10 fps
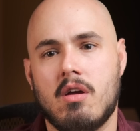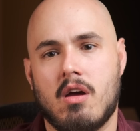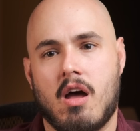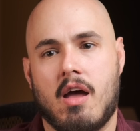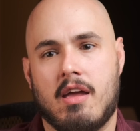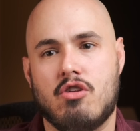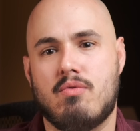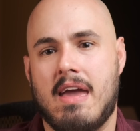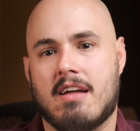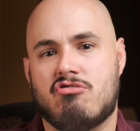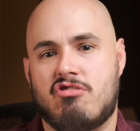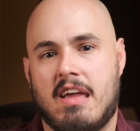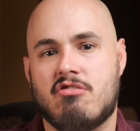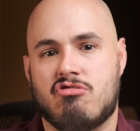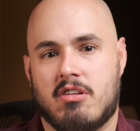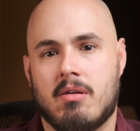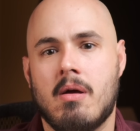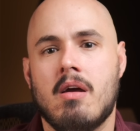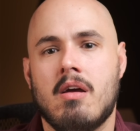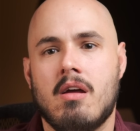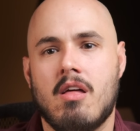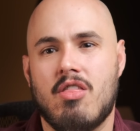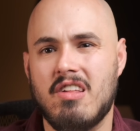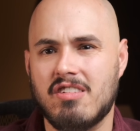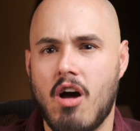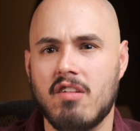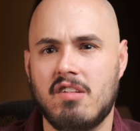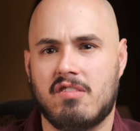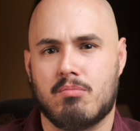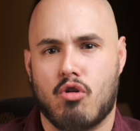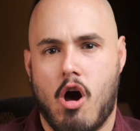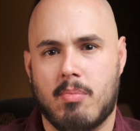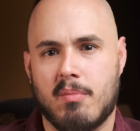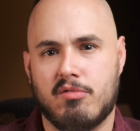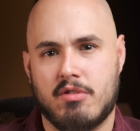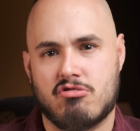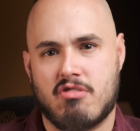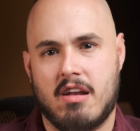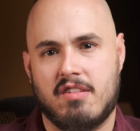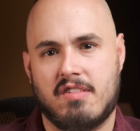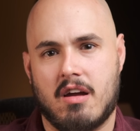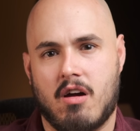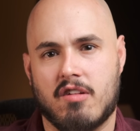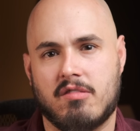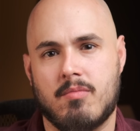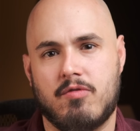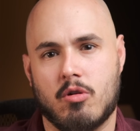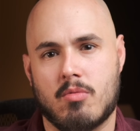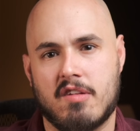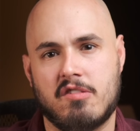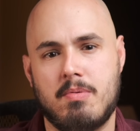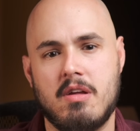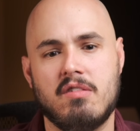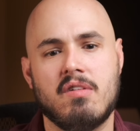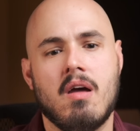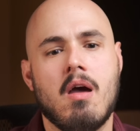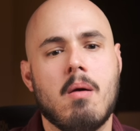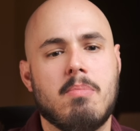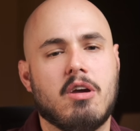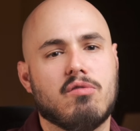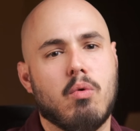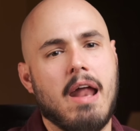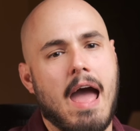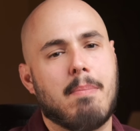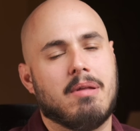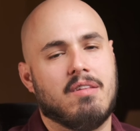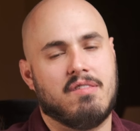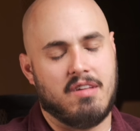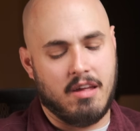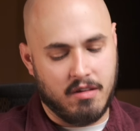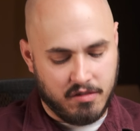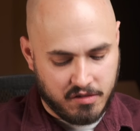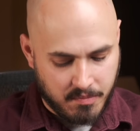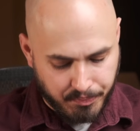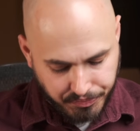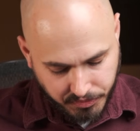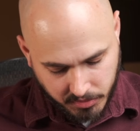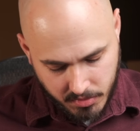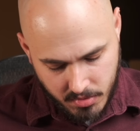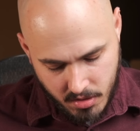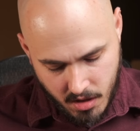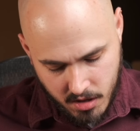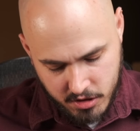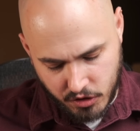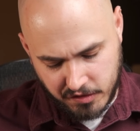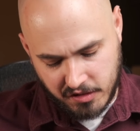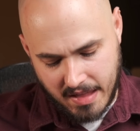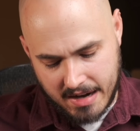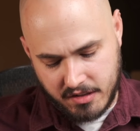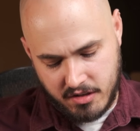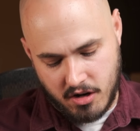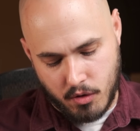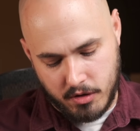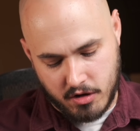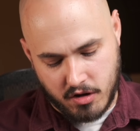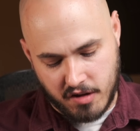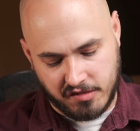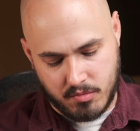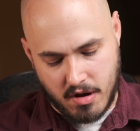and you can't change it. This causes some problems when you're trying to set custom film recipes, because what happens is you'll select, your custom